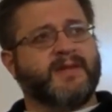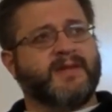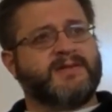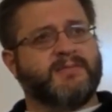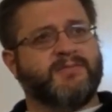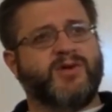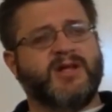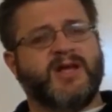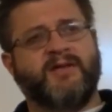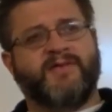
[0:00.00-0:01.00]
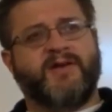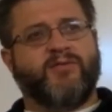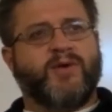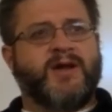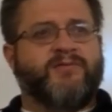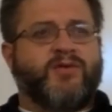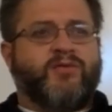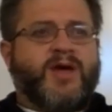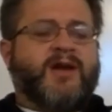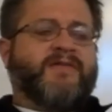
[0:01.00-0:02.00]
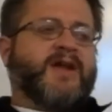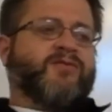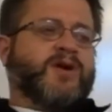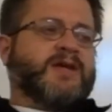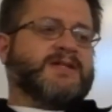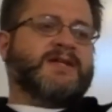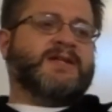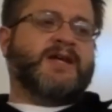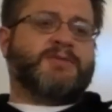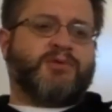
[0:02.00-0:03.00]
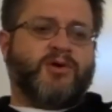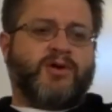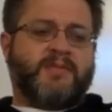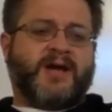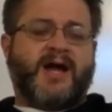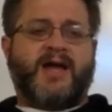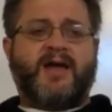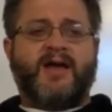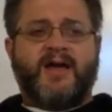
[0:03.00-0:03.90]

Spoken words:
really innovative ways to teach programming.